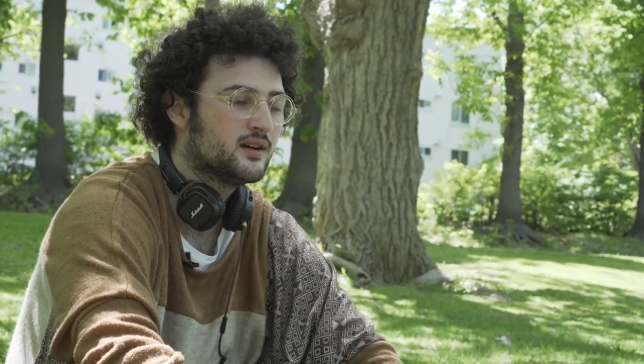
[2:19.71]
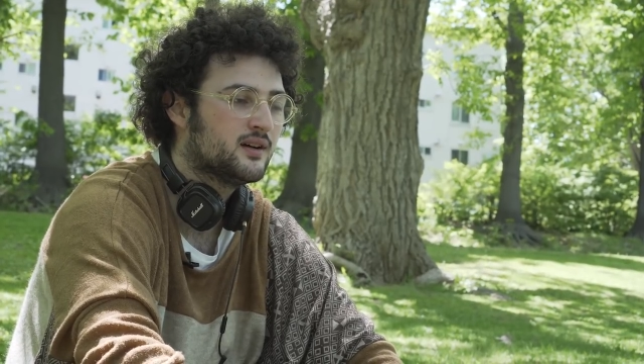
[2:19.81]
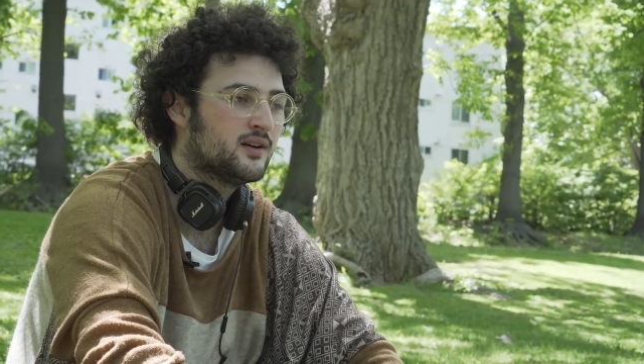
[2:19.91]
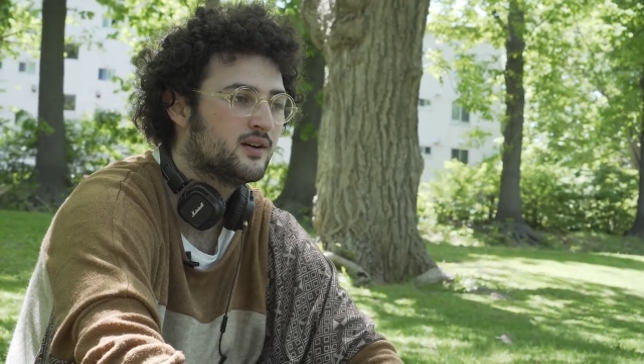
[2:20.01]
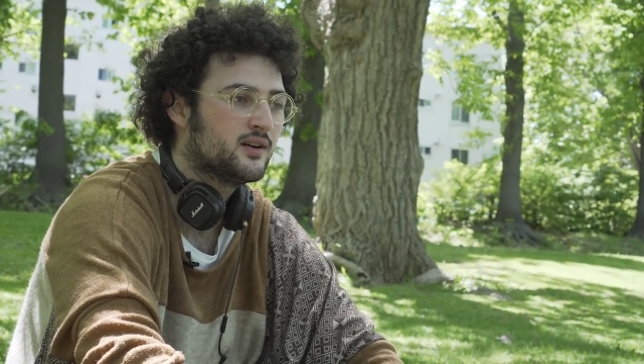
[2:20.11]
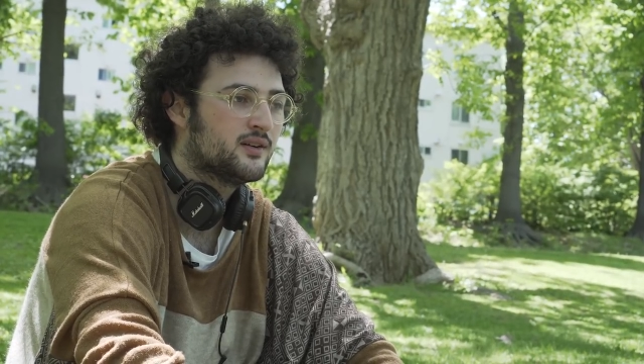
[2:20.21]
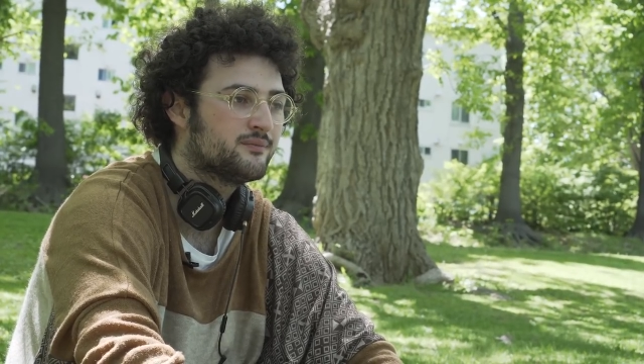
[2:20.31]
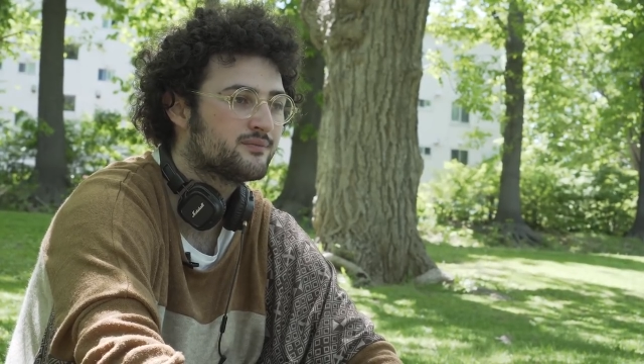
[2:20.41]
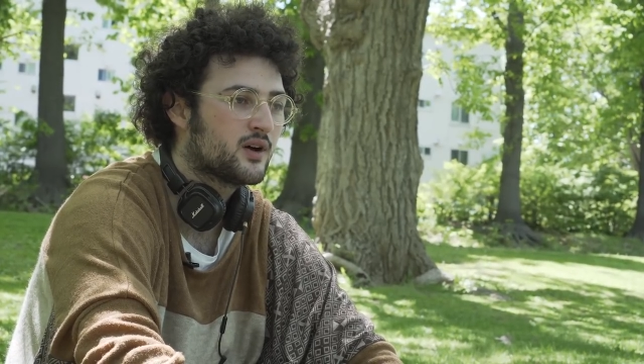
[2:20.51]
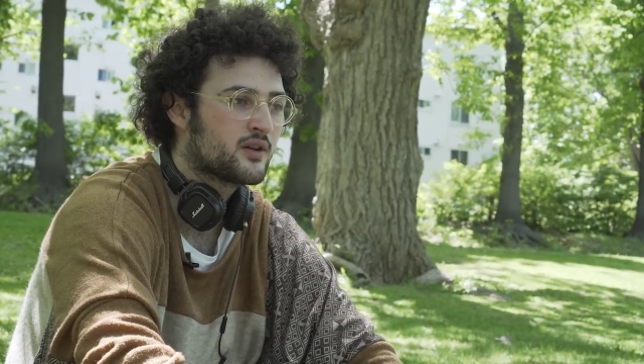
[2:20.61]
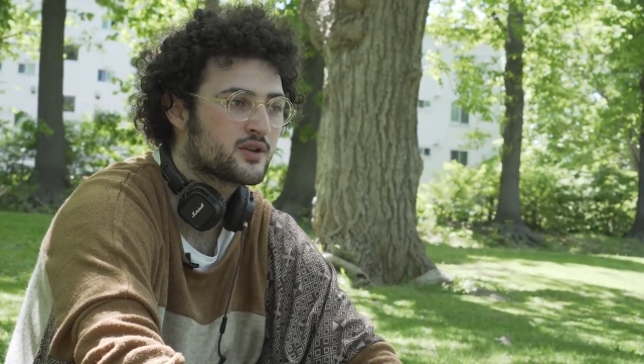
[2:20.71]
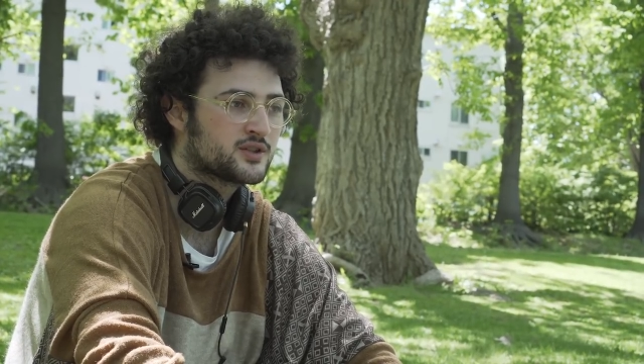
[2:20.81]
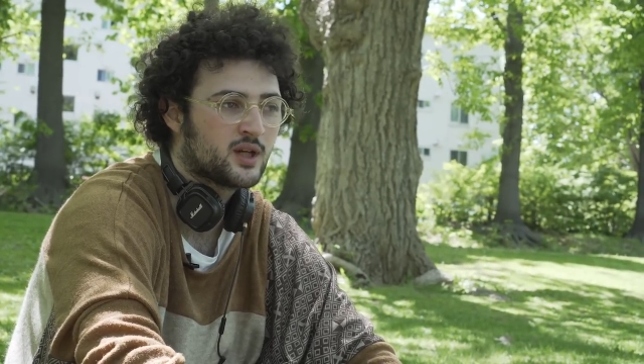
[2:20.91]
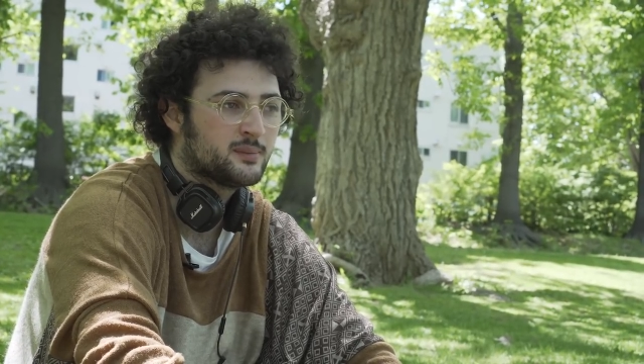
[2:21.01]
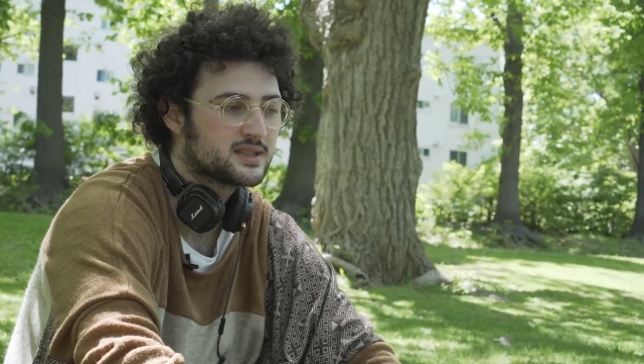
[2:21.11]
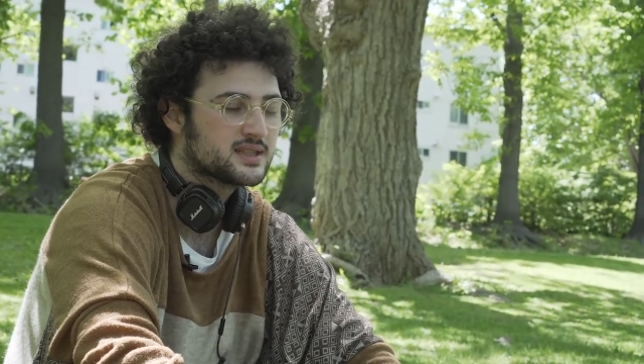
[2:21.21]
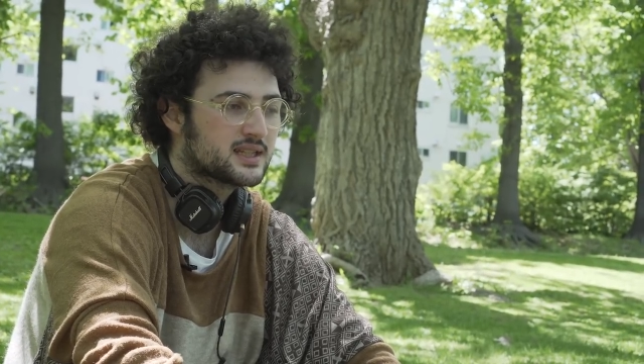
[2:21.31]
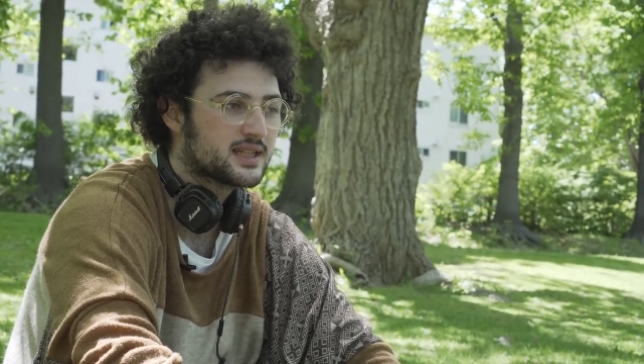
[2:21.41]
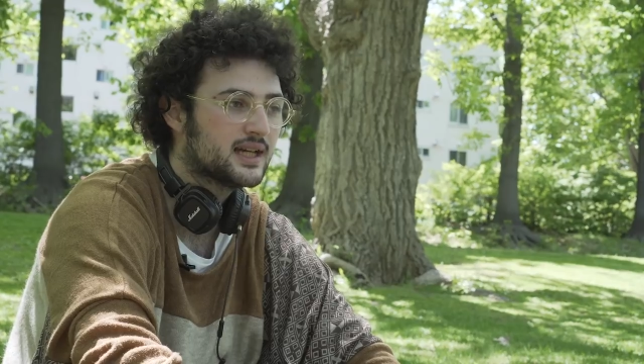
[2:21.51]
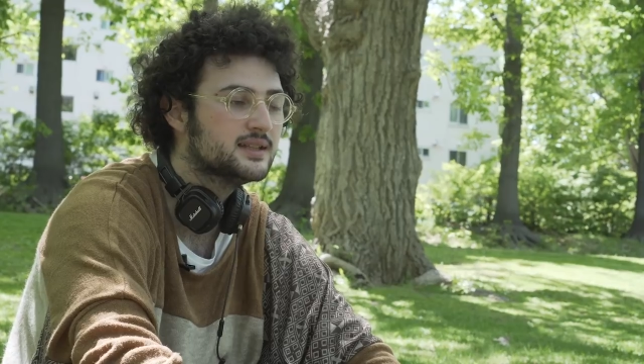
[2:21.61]
uh, other topics
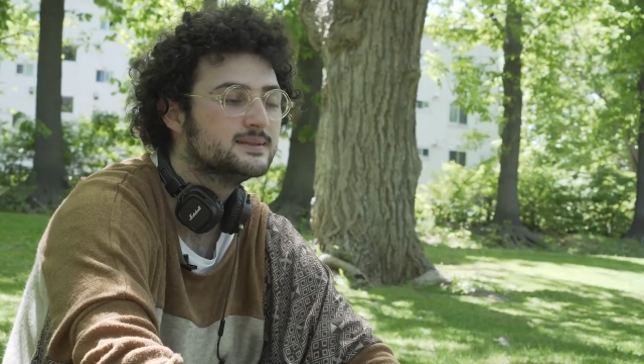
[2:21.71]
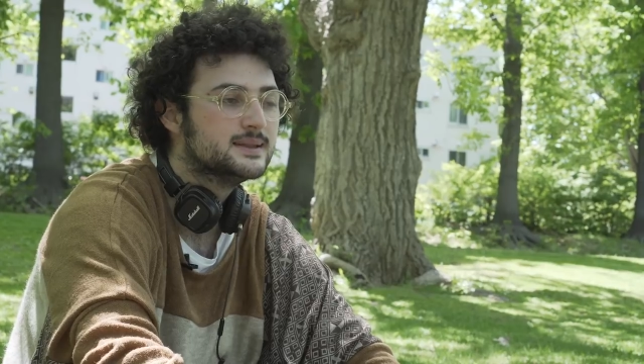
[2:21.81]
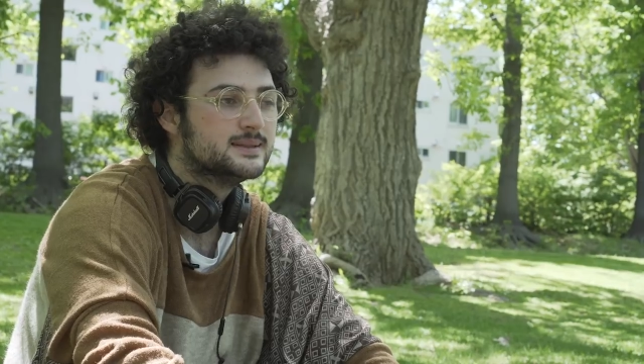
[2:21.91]
like that.